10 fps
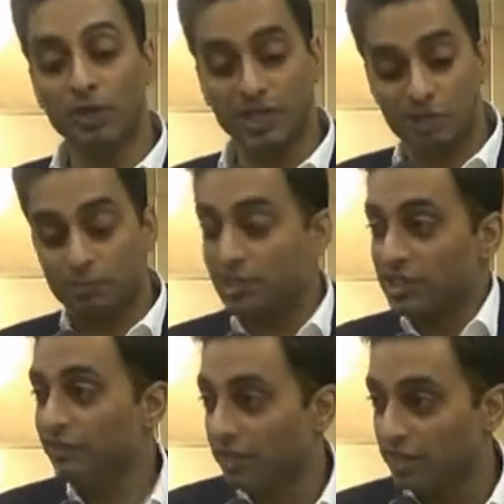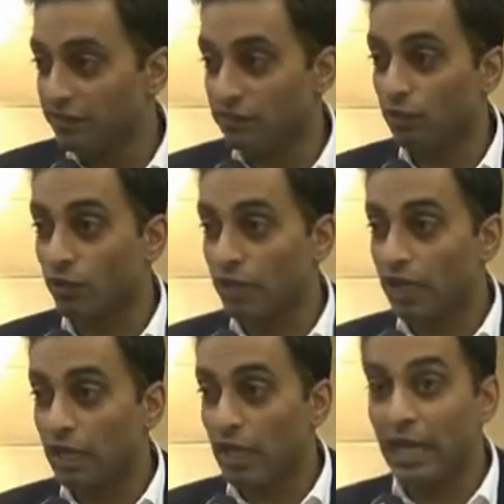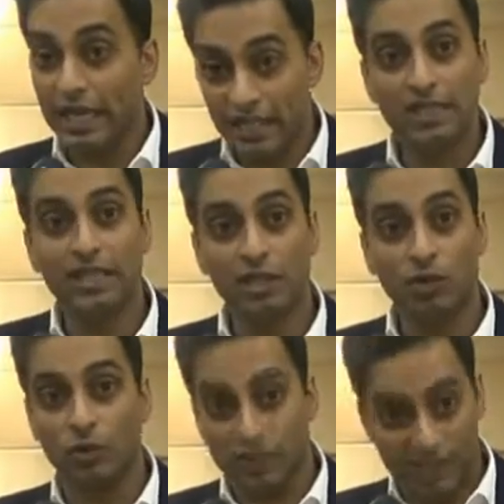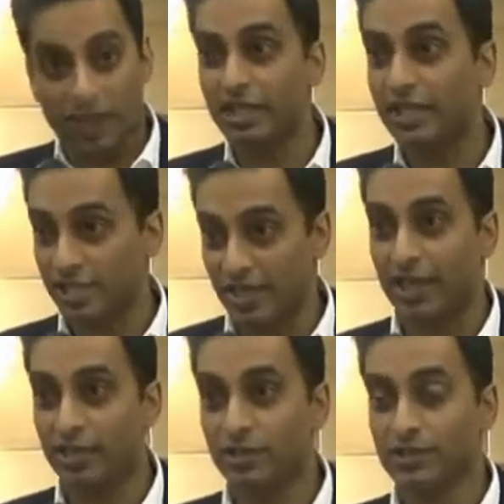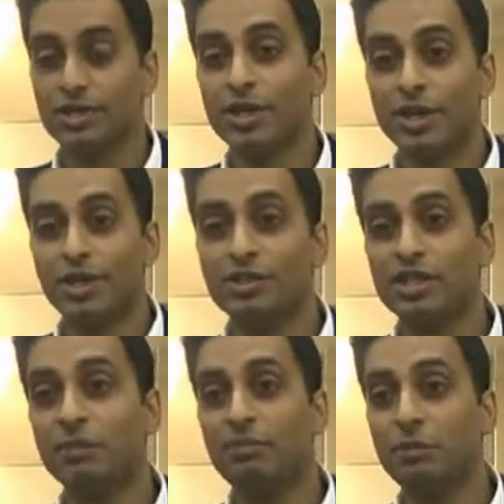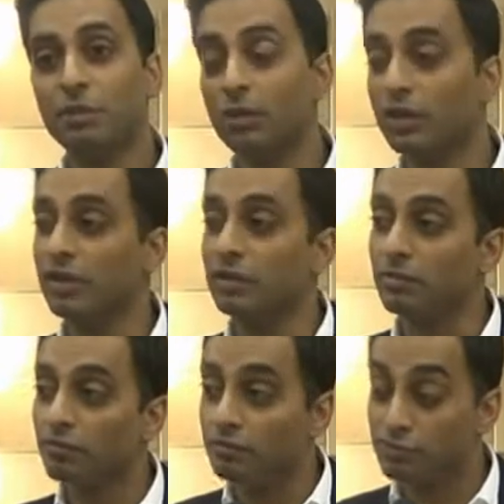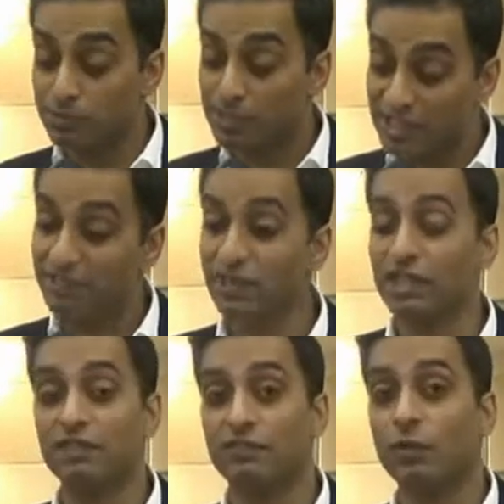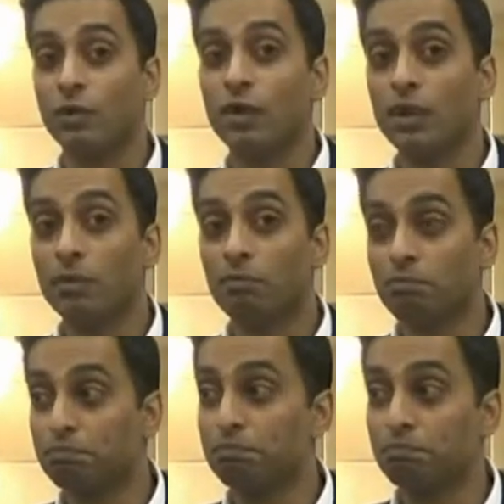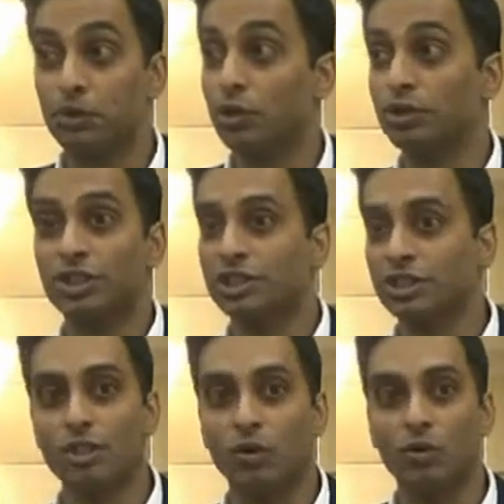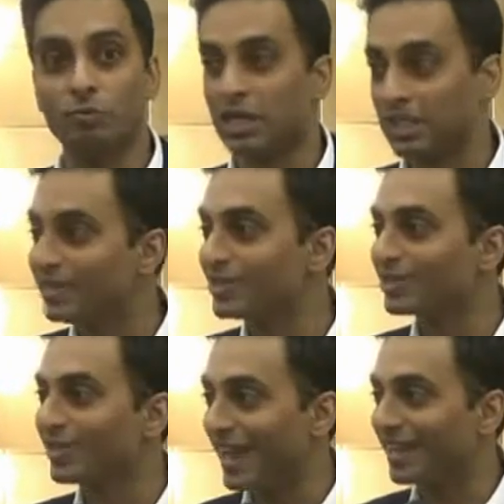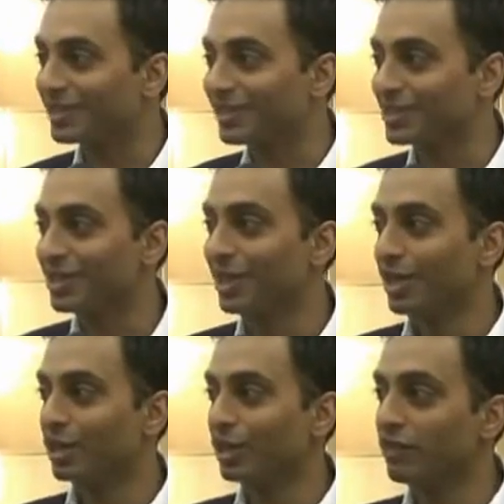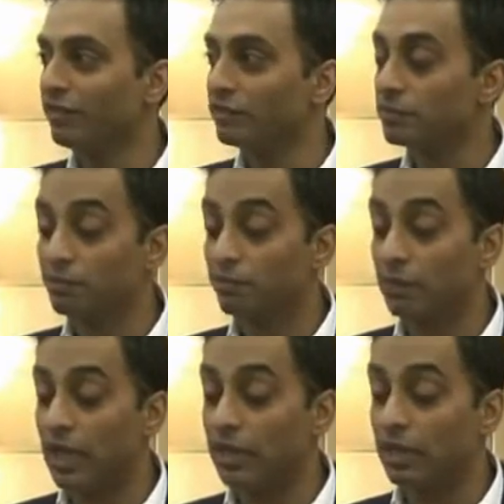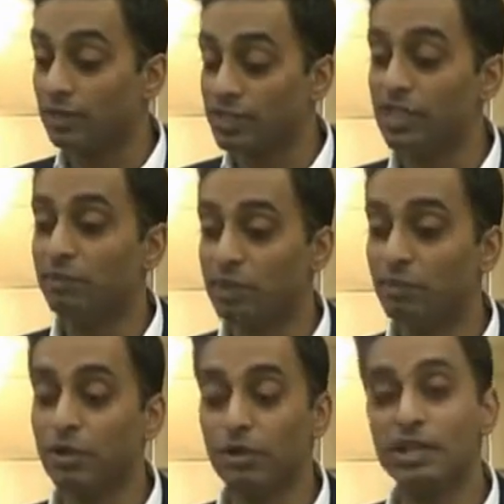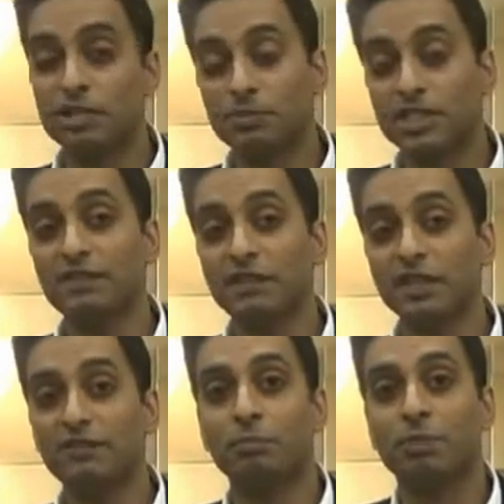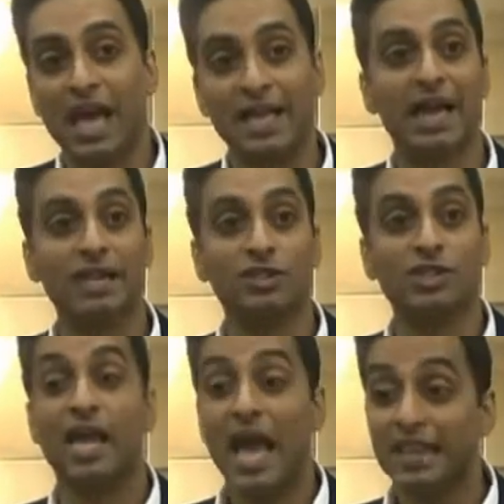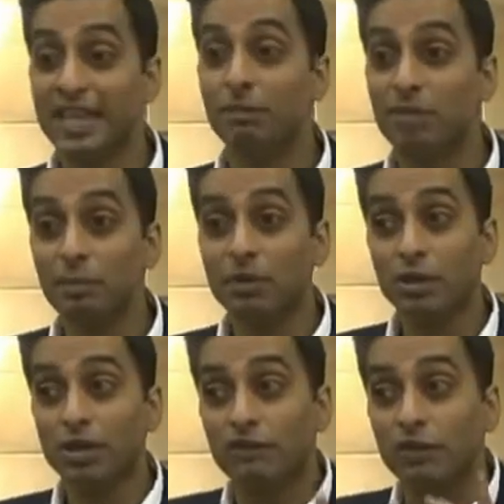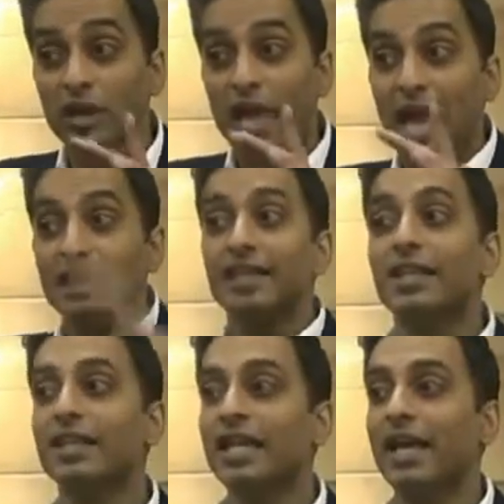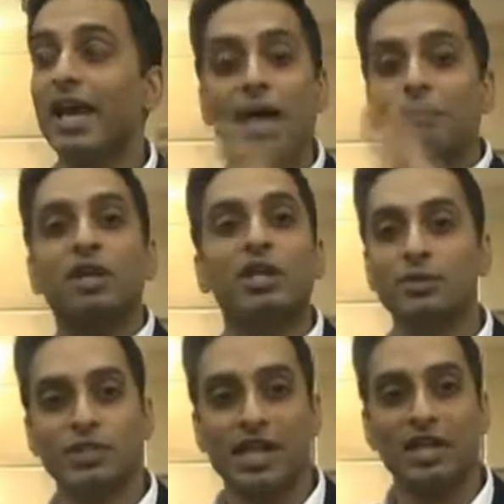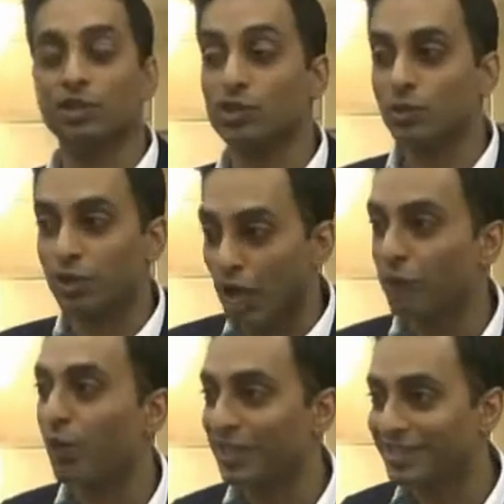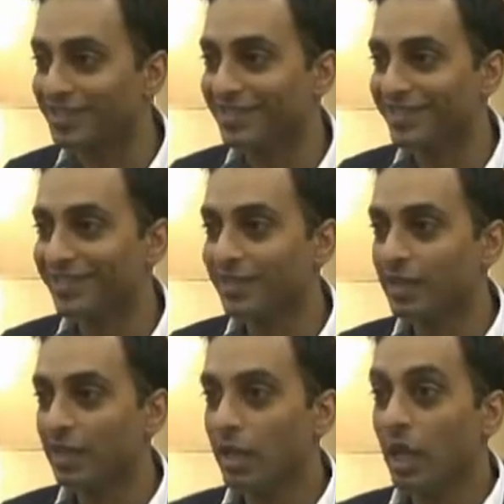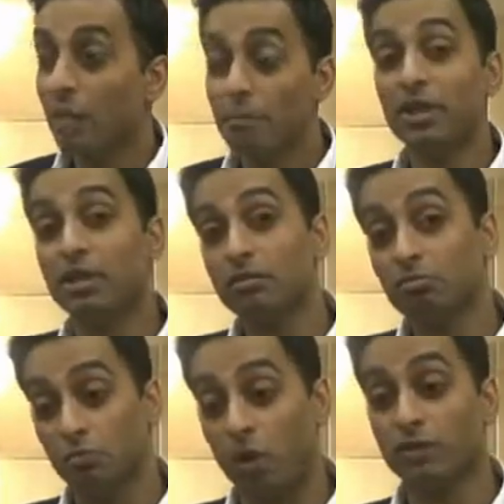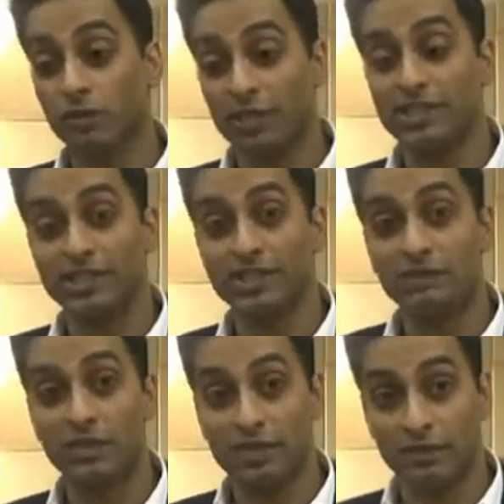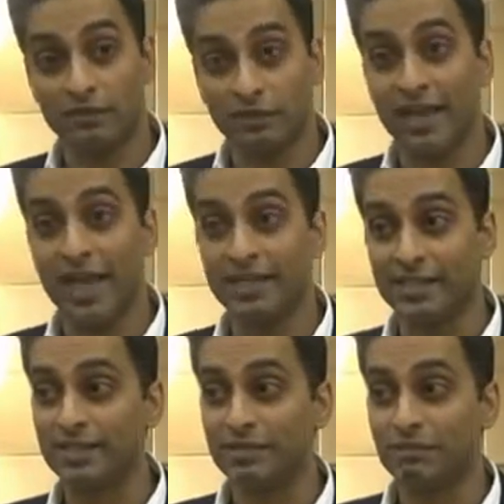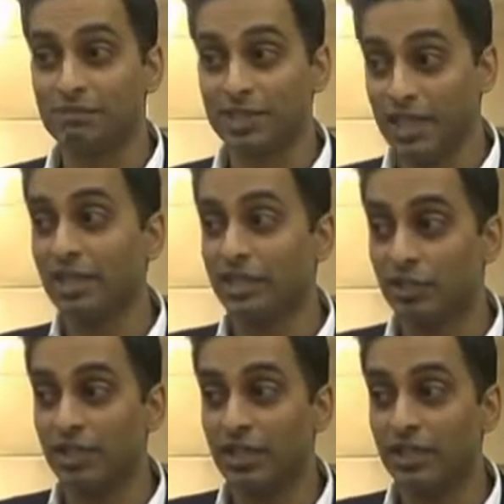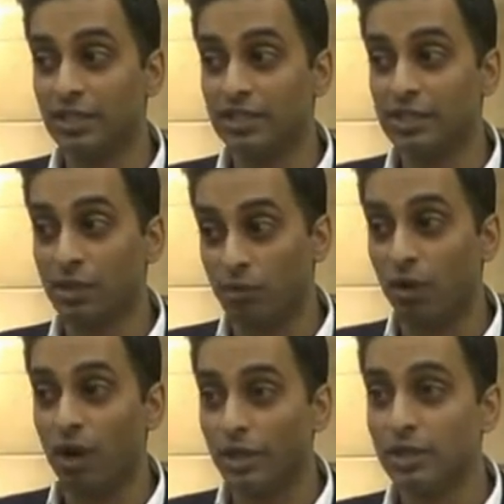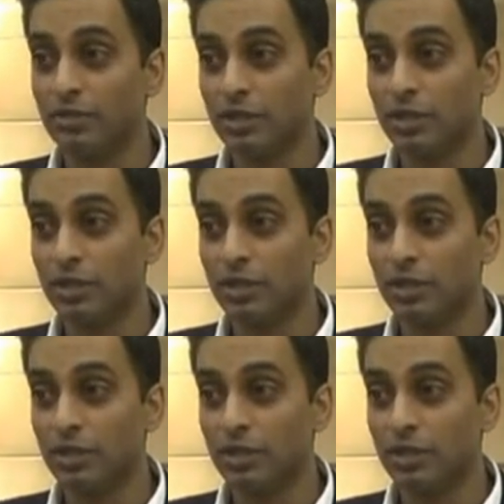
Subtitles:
looking specifically for Indian or South Asian actors. You're seeing people looking specifically for Persian or Middle Eastern actors. You're seeing people looking specifically for black actors, and then people looking for ethnically ambiguous actors who are not white. But one of the reasons for that is selling to the Indians abroad.